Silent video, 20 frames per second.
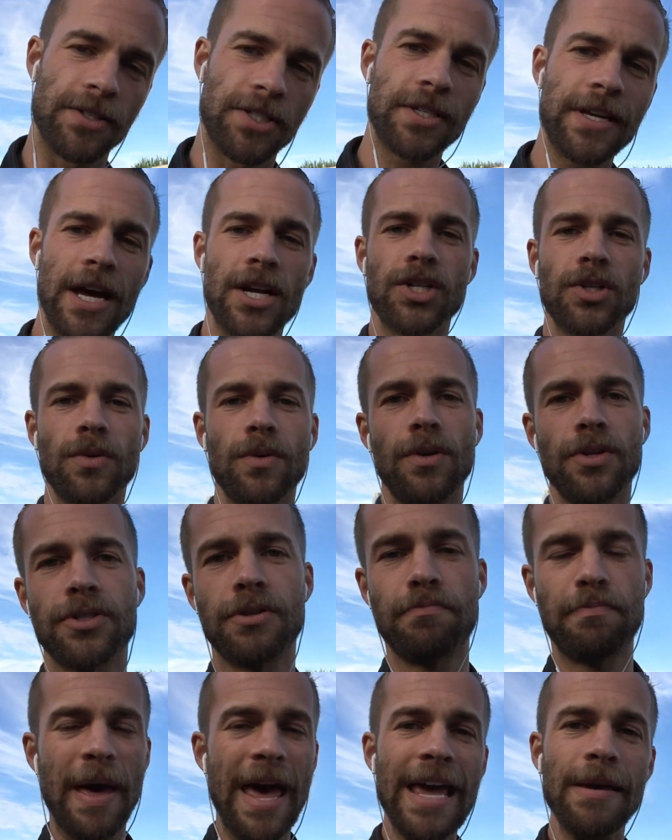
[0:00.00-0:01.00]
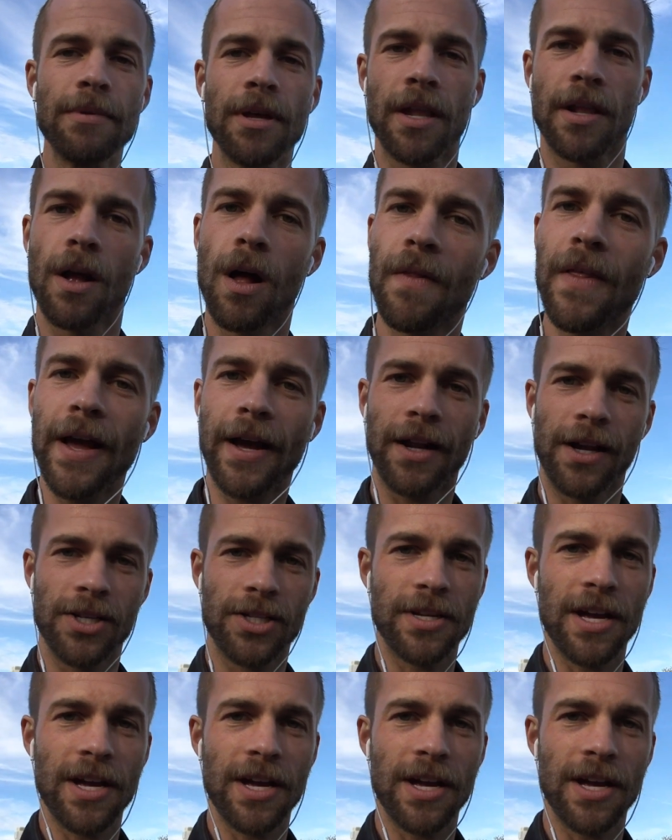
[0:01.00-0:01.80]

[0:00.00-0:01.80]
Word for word: out schedules and payment and all that kind of